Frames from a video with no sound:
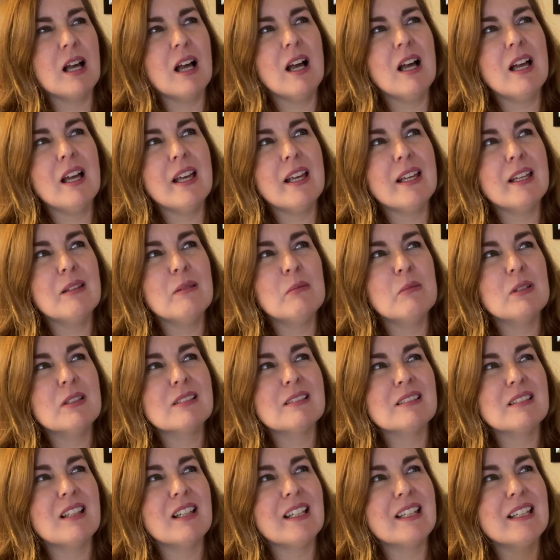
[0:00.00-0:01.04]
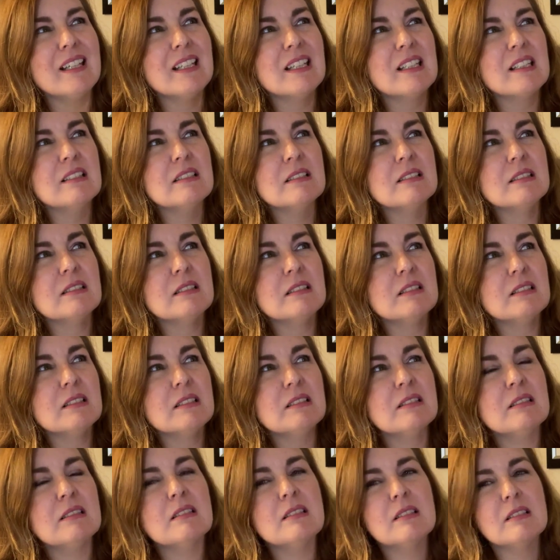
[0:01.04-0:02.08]
I was like
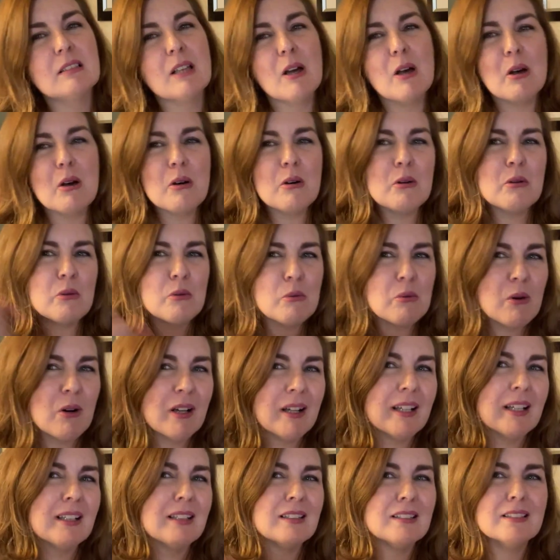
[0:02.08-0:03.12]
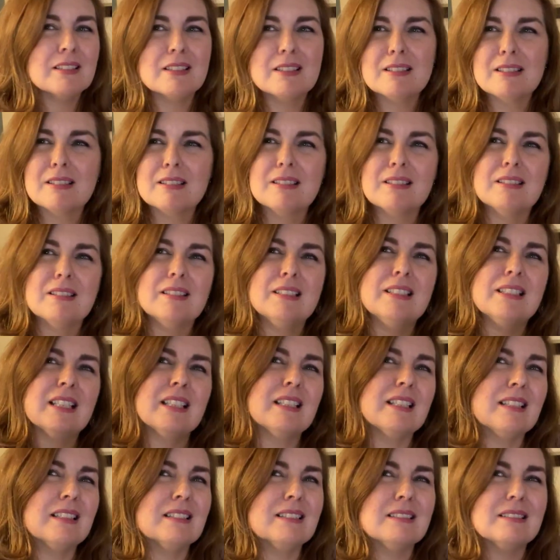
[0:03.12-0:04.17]
so wanting to just
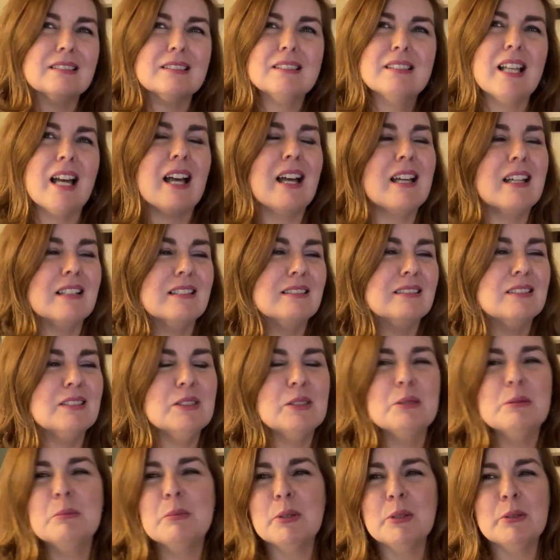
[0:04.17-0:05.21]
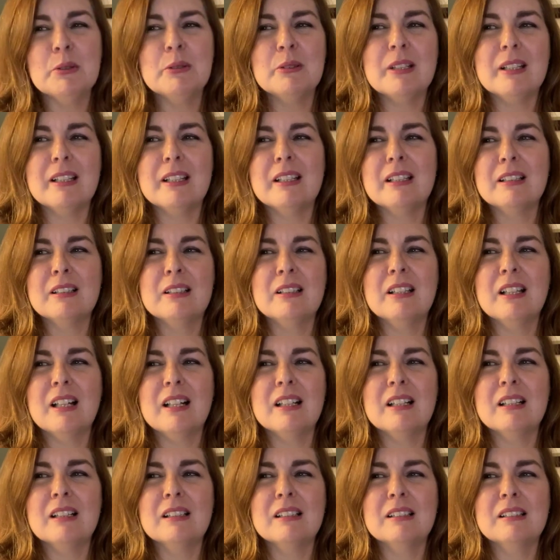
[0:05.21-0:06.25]
get that new moon in
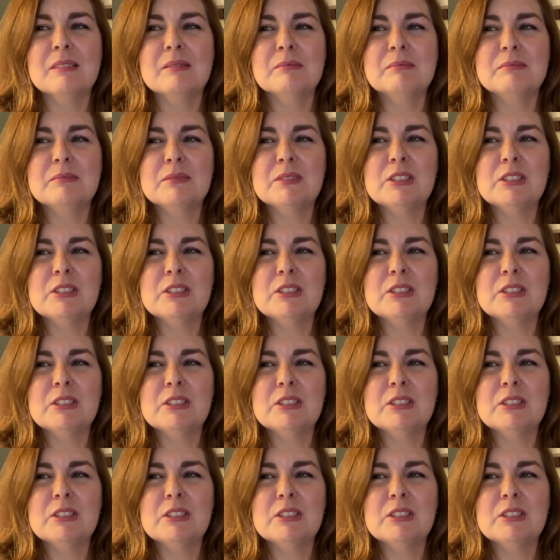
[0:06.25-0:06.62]
uh,